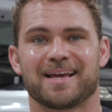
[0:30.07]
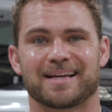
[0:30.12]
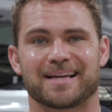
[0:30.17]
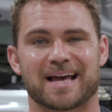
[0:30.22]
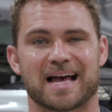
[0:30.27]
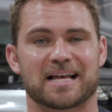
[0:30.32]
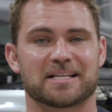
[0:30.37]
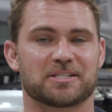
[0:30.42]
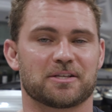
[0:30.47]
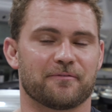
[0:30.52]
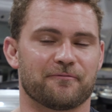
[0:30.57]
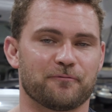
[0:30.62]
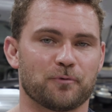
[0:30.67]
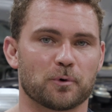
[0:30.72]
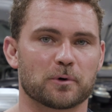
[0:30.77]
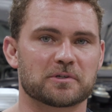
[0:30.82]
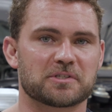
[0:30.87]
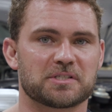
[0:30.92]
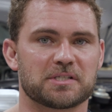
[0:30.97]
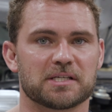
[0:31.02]
Guys, the
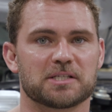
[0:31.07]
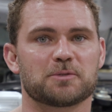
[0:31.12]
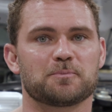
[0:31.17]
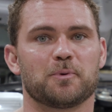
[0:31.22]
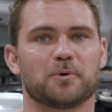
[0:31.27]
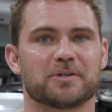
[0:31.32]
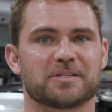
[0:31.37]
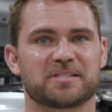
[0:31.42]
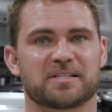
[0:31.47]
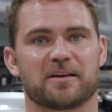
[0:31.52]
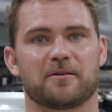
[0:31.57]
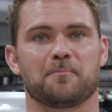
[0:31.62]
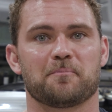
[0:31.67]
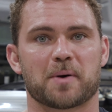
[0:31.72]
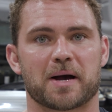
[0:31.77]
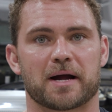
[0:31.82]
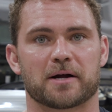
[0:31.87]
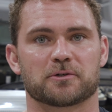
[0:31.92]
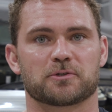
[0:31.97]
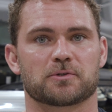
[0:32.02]
Ford 6.7
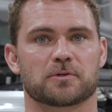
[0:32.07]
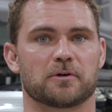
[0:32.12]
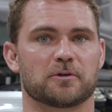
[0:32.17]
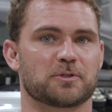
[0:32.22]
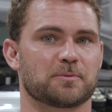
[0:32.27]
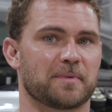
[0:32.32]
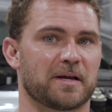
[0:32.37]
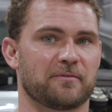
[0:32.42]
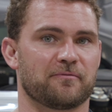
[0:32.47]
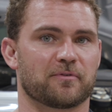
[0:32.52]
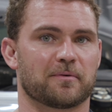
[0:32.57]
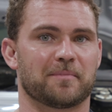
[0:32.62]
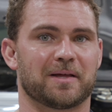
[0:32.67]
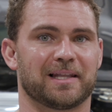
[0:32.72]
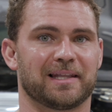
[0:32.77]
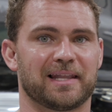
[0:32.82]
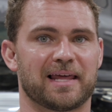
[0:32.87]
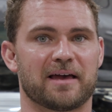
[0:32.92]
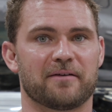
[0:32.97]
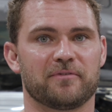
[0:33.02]
Power Strokes made from
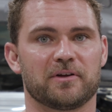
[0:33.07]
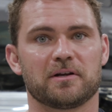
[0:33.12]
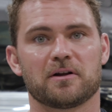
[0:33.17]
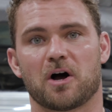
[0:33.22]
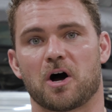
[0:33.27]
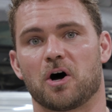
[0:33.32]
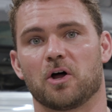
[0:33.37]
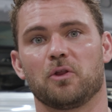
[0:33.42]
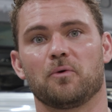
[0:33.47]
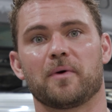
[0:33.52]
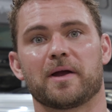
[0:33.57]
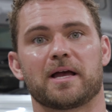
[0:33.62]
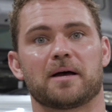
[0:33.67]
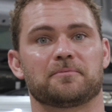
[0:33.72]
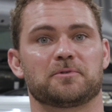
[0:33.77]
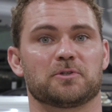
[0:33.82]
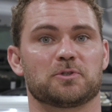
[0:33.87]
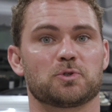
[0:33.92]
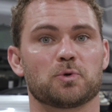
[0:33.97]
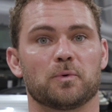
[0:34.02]
11 all the way
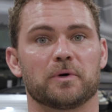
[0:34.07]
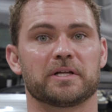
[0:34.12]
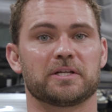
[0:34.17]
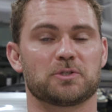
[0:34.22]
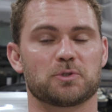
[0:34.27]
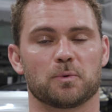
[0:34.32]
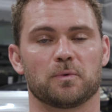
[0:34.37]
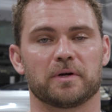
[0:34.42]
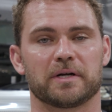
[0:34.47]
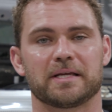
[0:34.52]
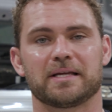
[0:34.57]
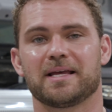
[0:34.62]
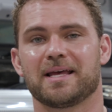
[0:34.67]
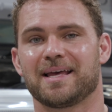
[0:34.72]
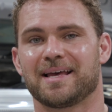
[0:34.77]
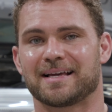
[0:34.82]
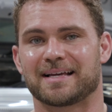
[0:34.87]
up to 2020.